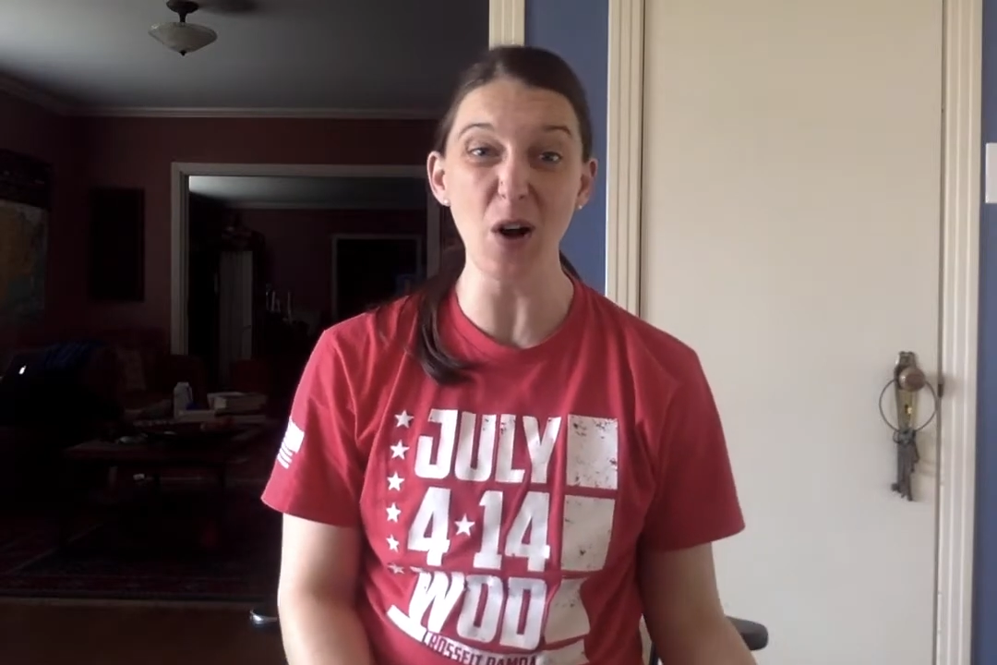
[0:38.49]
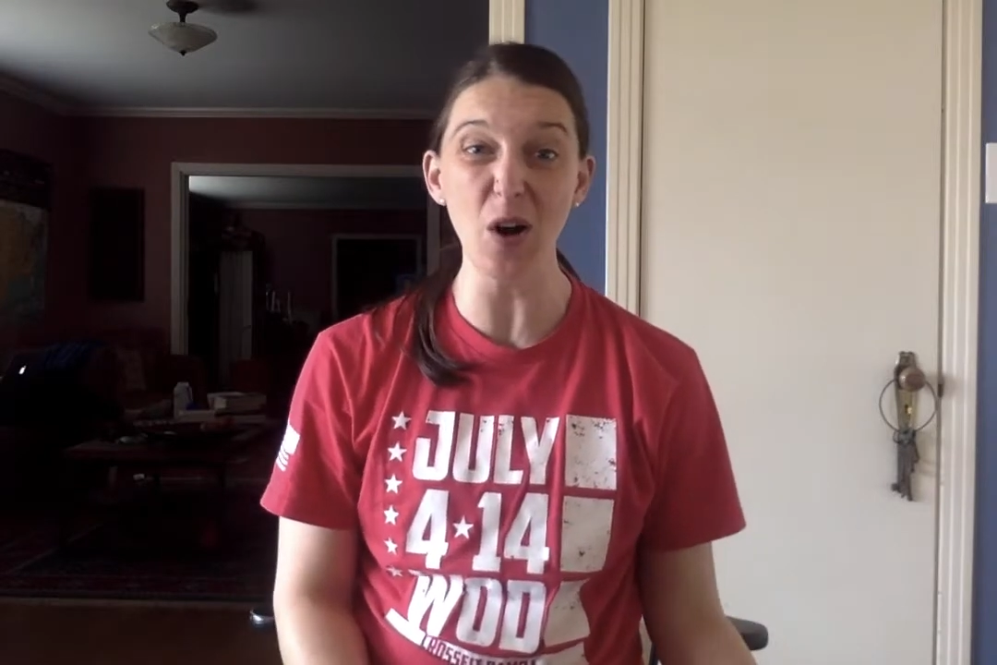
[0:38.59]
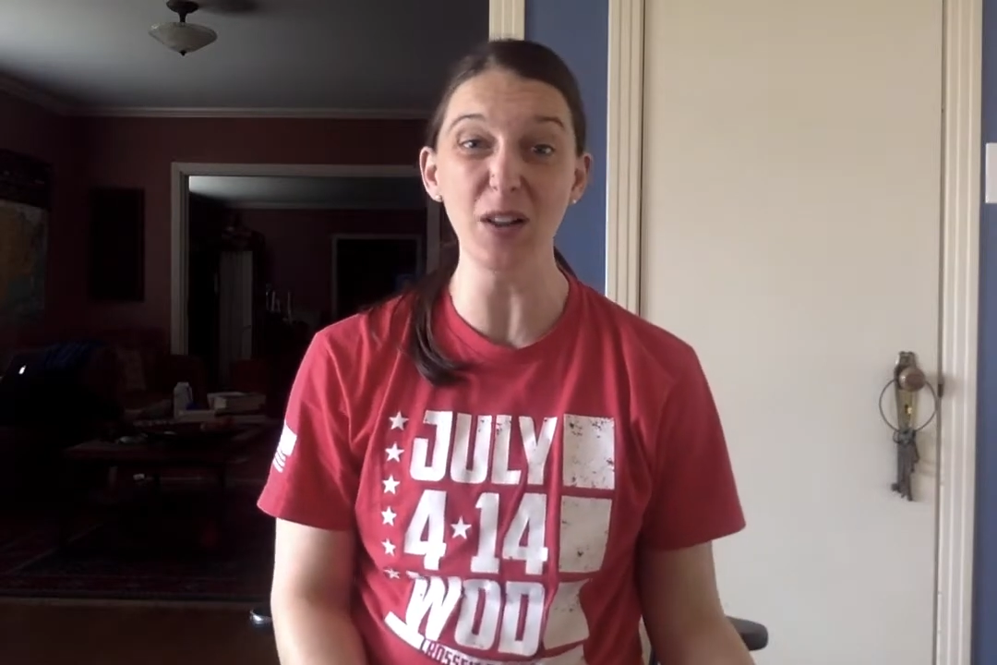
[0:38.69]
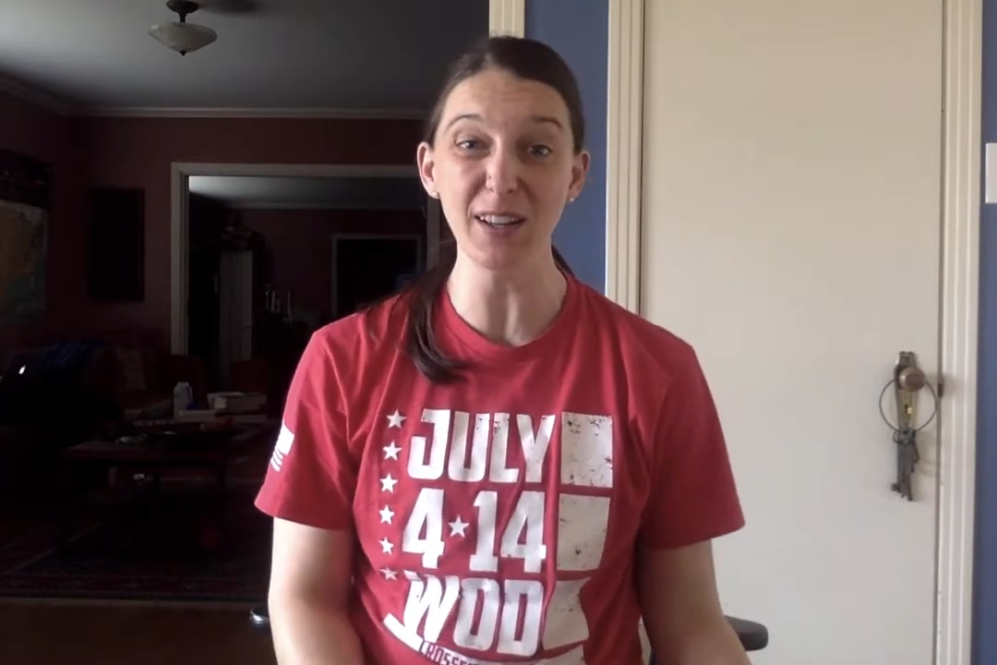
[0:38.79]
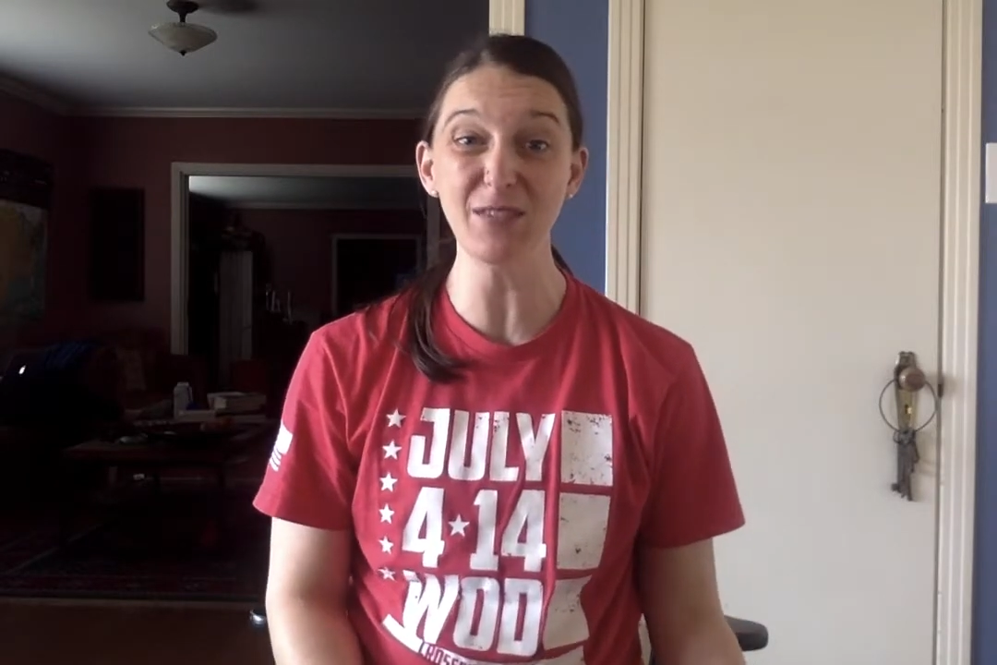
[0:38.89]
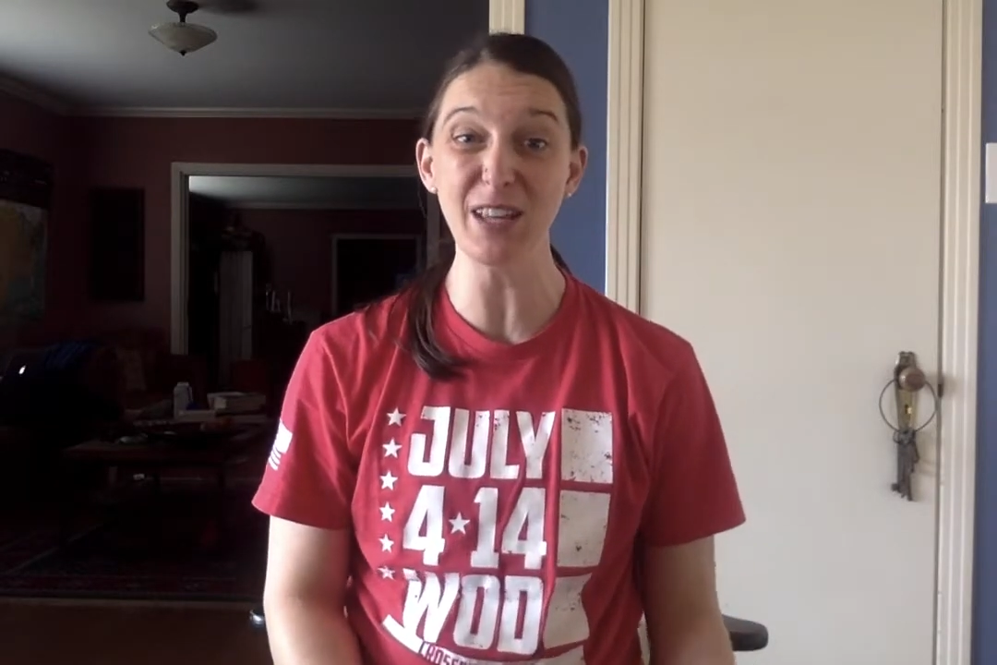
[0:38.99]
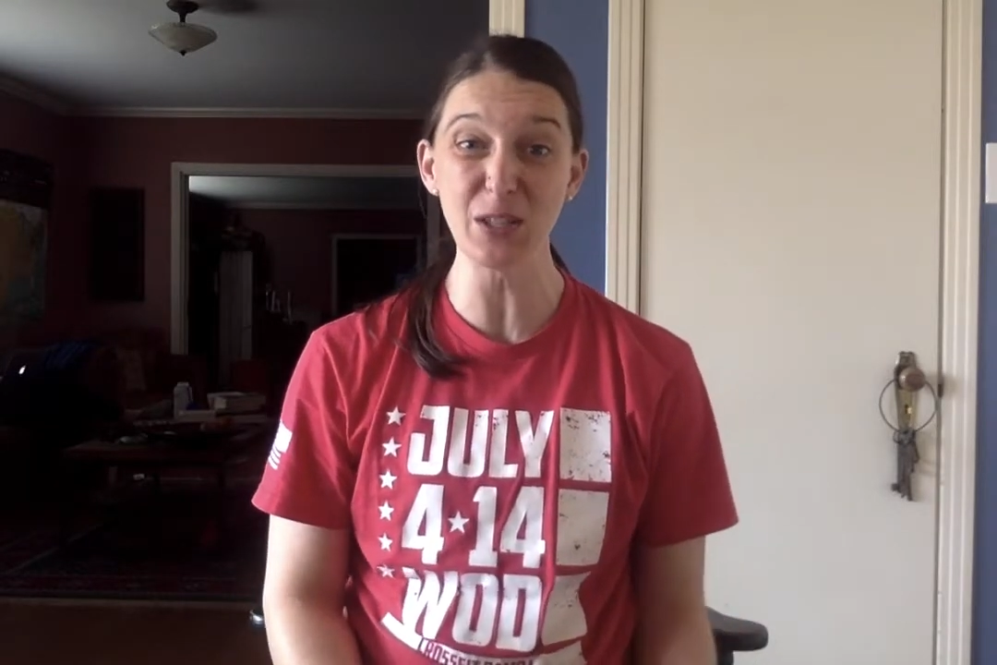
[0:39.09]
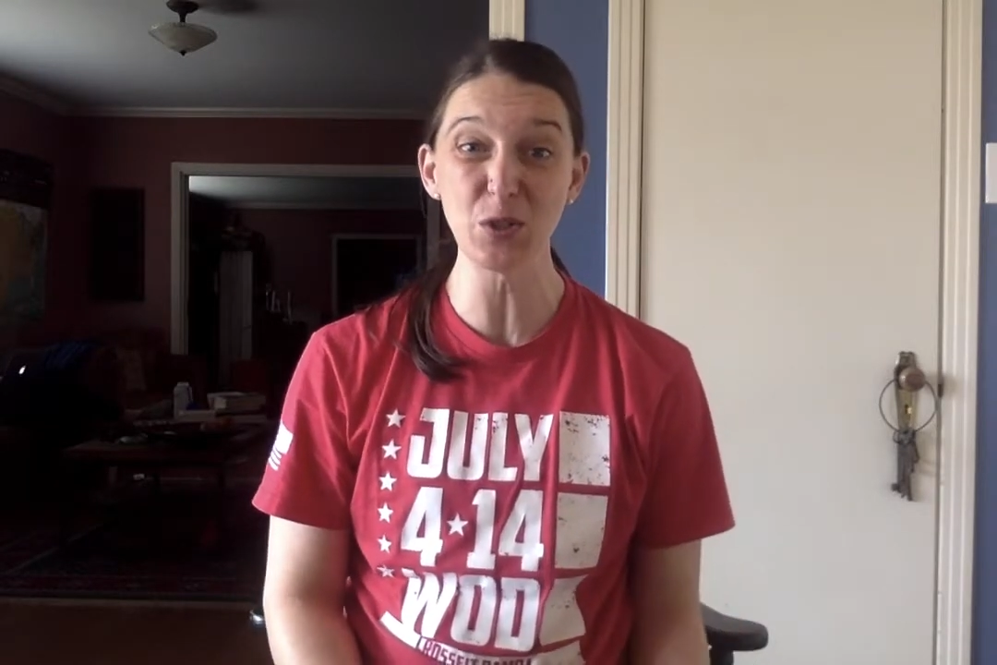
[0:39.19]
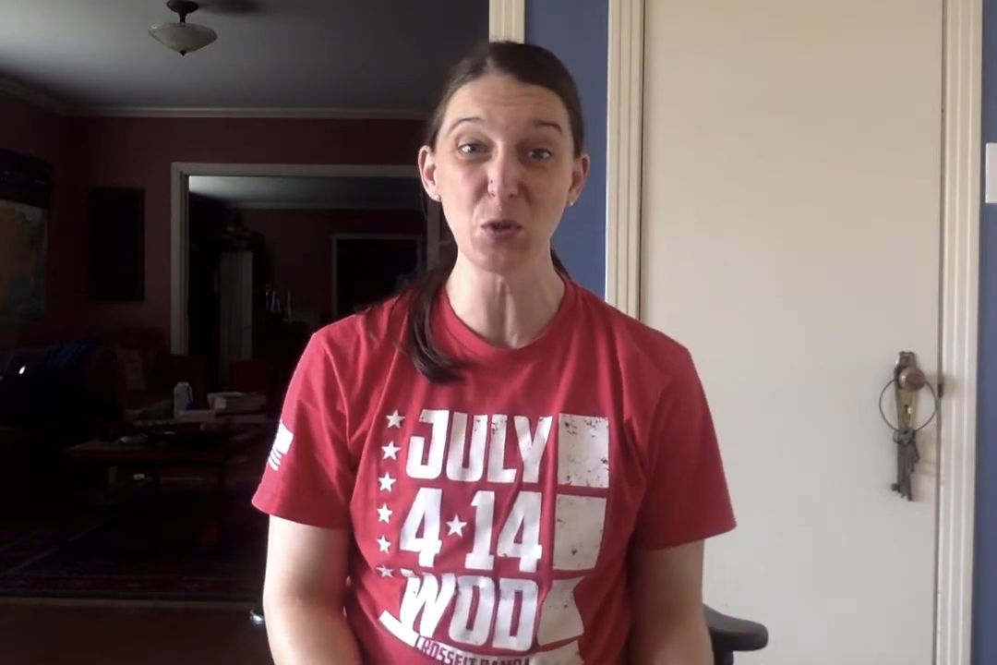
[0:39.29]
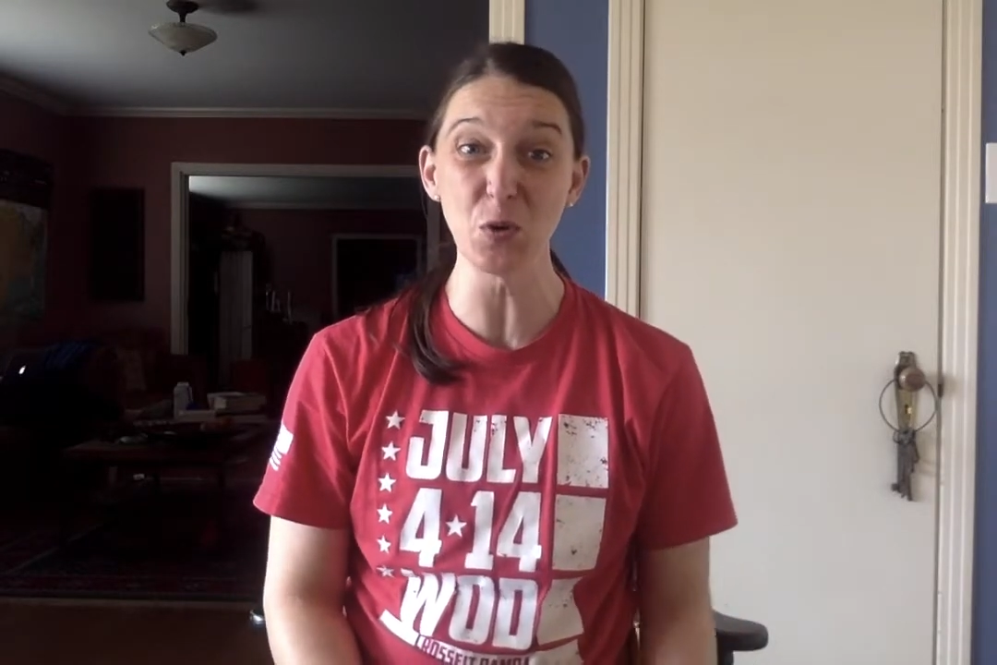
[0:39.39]
all of
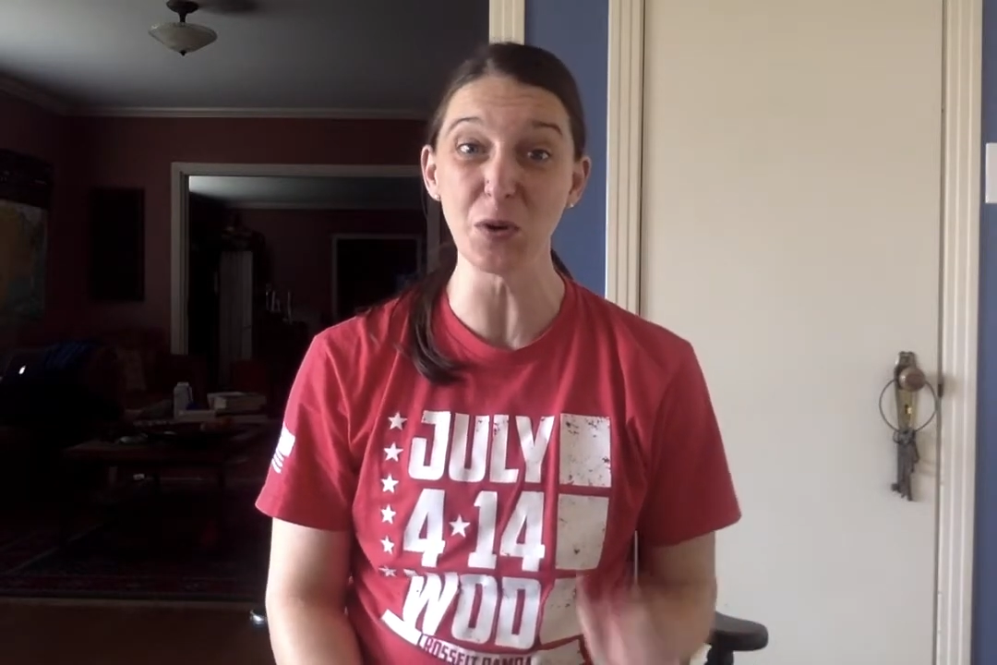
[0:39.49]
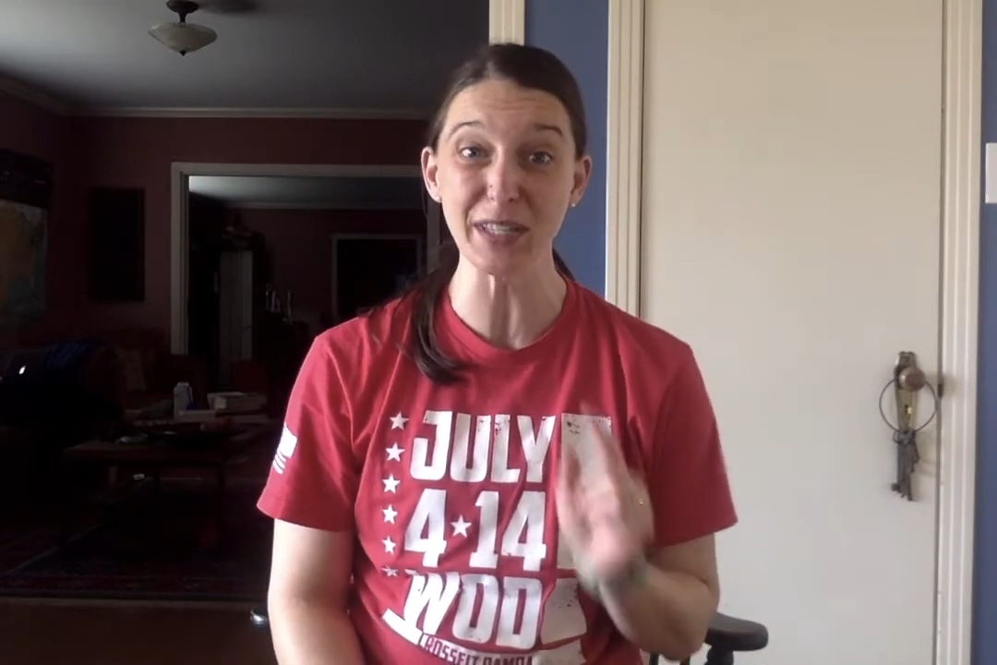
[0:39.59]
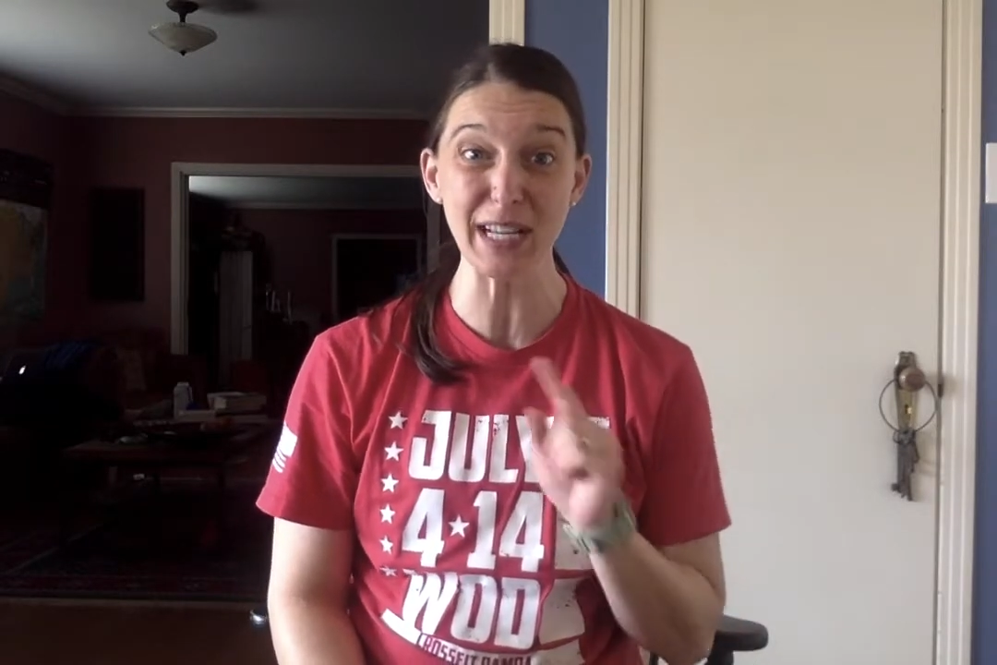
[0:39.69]
these tools